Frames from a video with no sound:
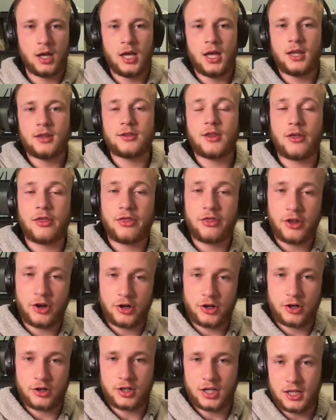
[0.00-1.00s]
the
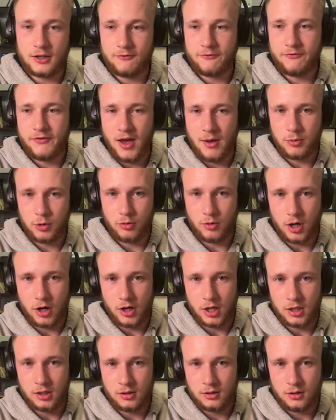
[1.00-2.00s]
3rd in
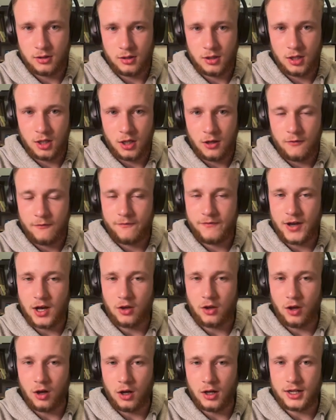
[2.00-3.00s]
February
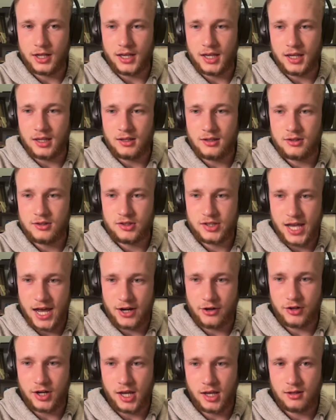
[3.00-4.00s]
fell on a
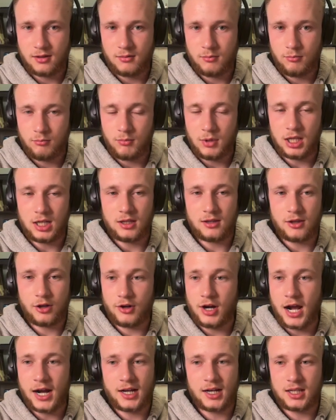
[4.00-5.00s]
Saturday, meaning they're
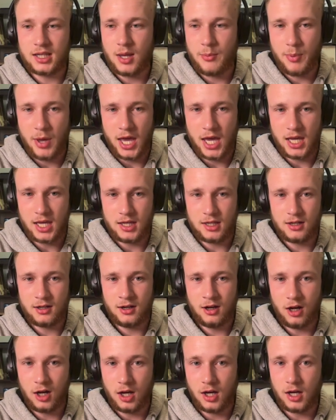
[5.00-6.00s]
not going to get paid
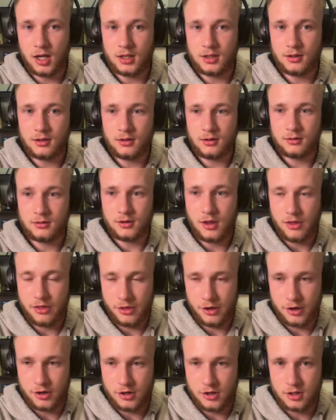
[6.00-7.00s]
on the
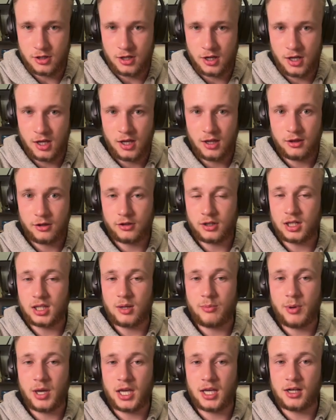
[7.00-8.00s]
3rd, they're going to
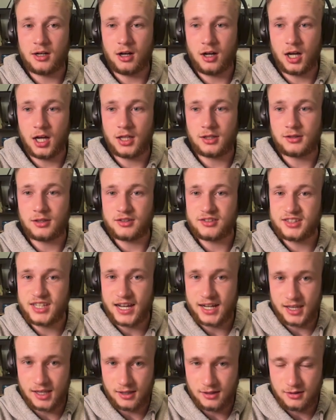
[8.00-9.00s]
get paid on the
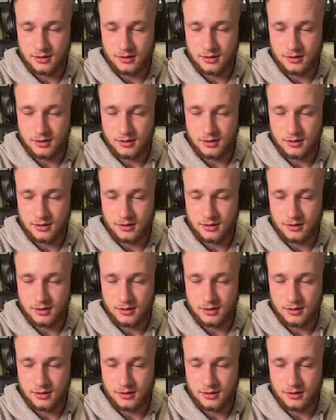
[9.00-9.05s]
2nd.